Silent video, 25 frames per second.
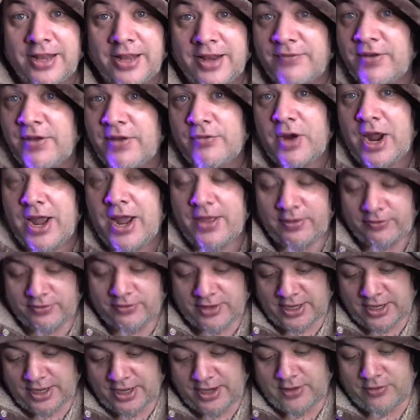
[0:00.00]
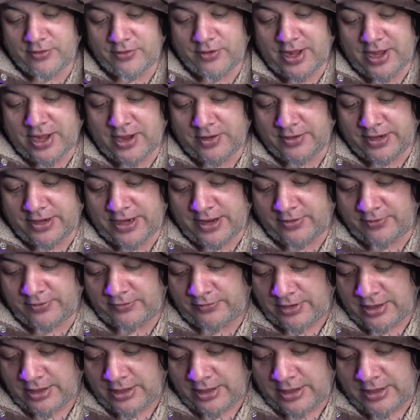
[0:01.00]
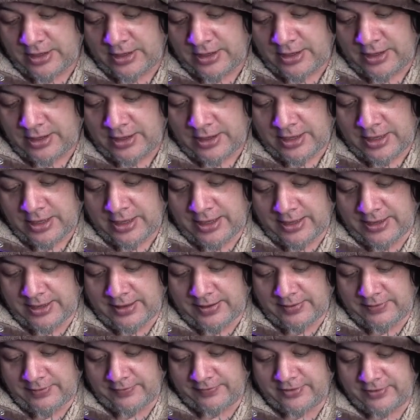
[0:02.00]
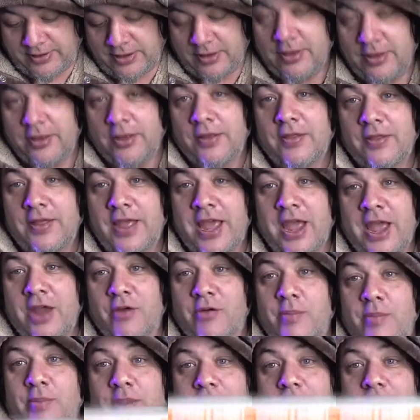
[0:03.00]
and I've never had this on any other countdowns, is the Angry